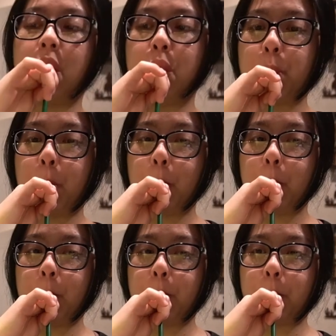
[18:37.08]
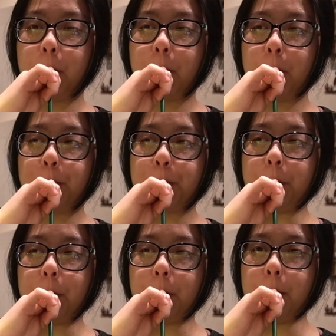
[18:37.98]

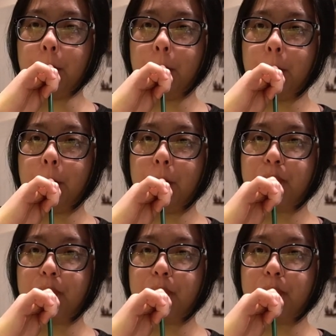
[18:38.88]
(no one is talking)